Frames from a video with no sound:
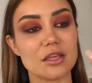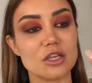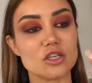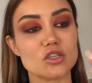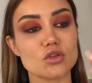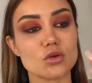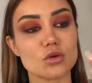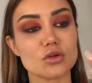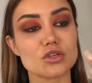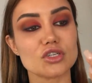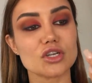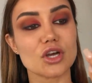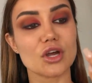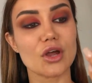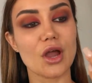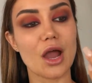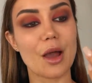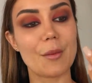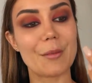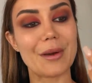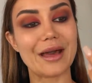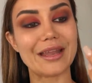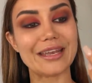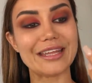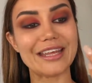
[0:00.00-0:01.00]
the Giorgio
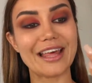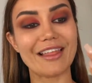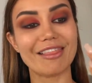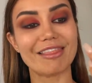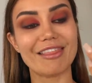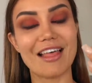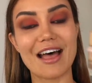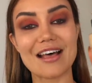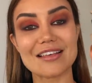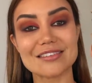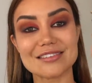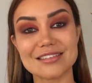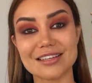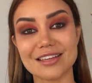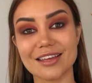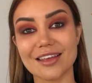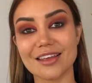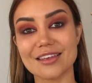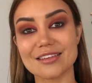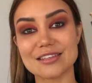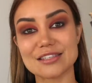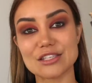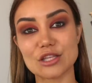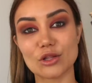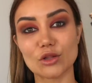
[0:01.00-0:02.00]
Armani
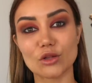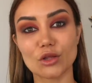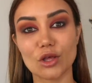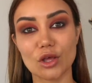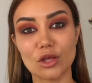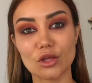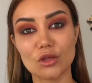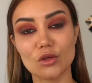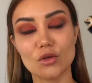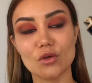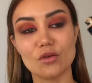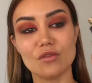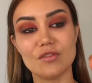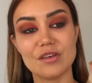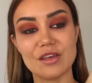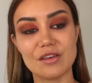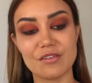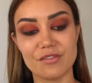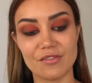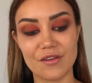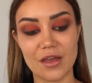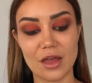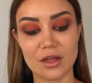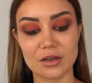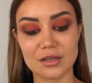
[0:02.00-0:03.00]
Lasting Silk
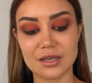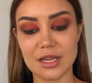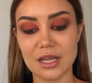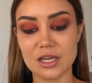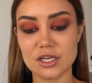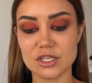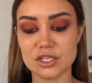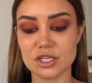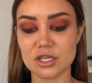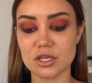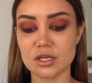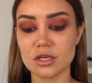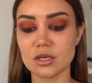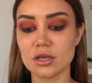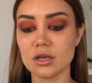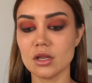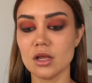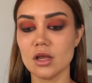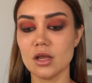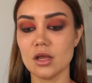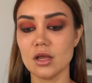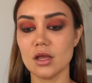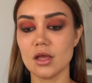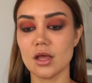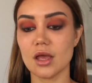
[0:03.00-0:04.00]
UV Foundation,
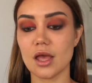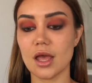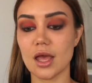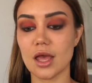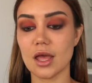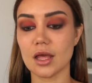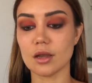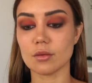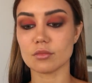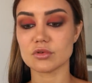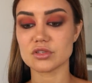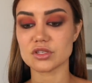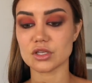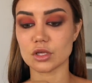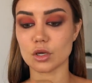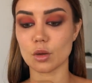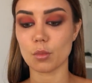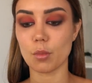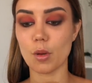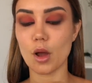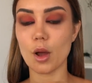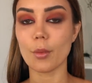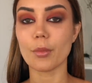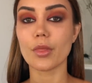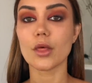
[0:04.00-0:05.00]
and I'm just
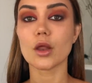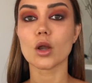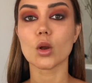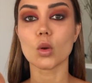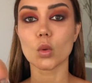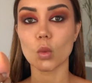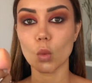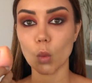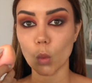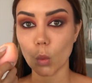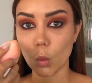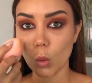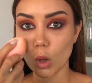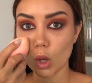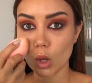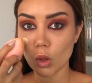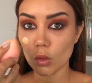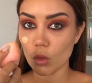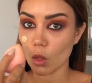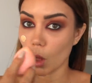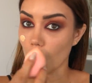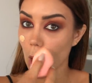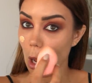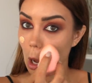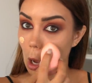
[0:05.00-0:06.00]
gonna pop that on
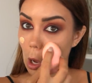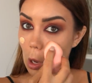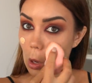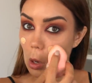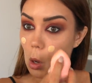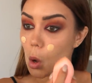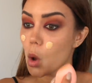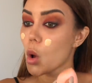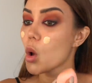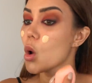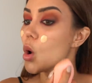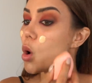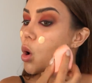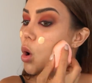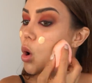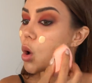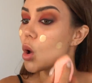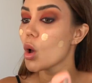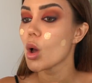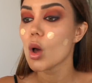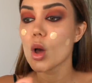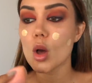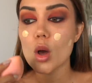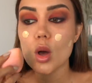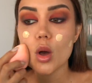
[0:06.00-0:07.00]
with a
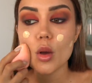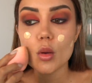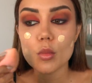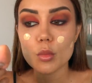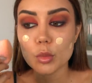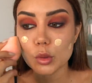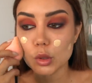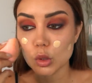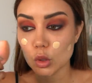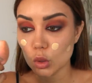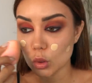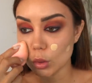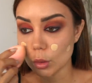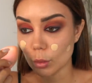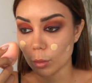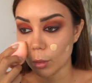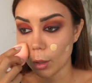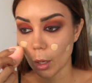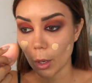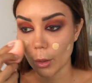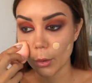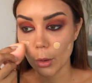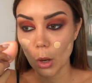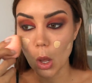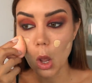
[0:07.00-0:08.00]
beauty
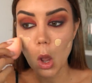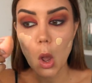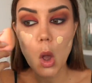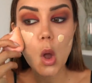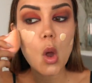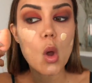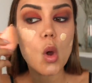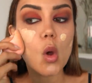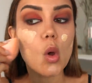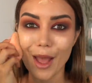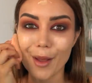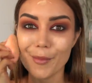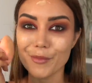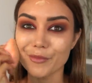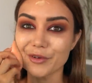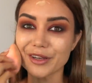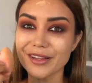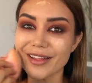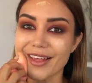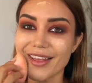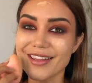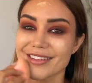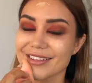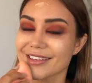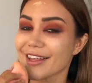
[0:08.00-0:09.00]
blender. I'm
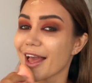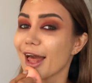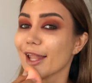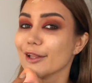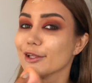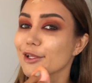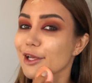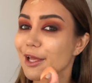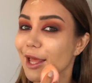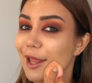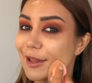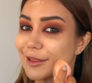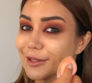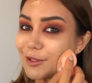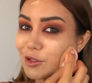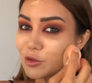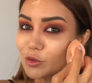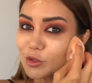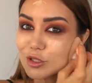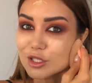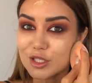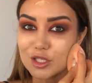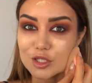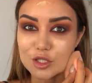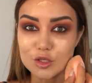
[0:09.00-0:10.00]
realizing I look a
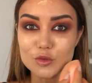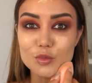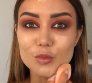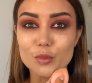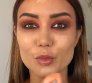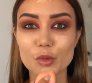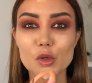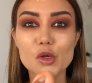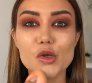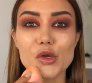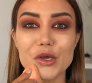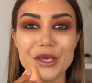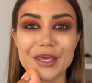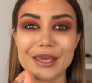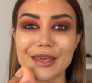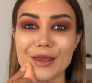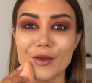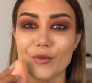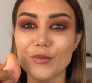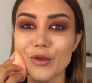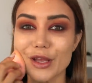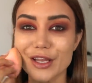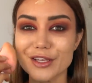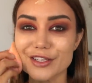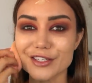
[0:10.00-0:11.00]
little
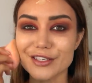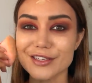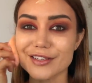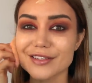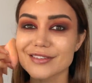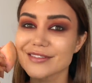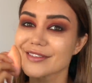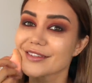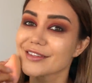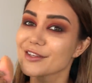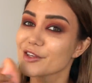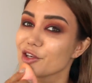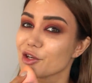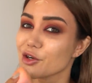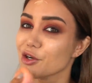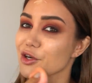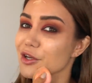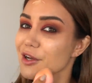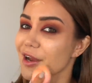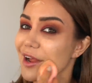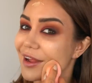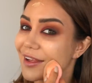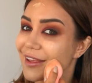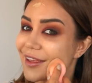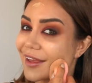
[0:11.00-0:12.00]
spooky, which is
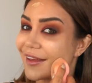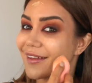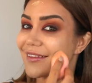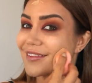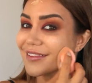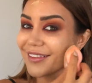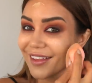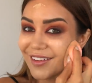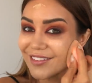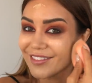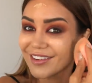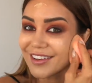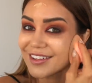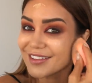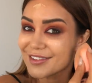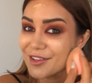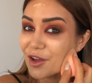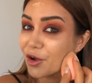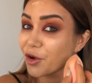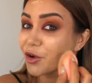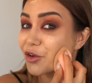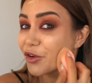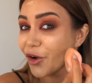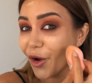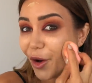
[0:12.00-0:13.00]
good, I guess, given it's
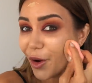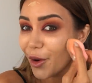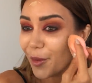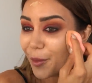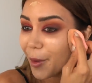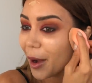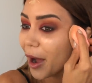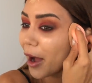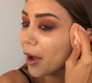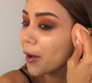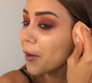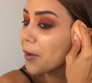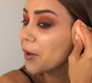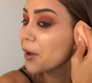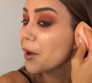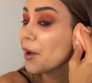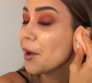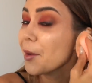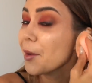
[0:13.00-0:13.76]
October.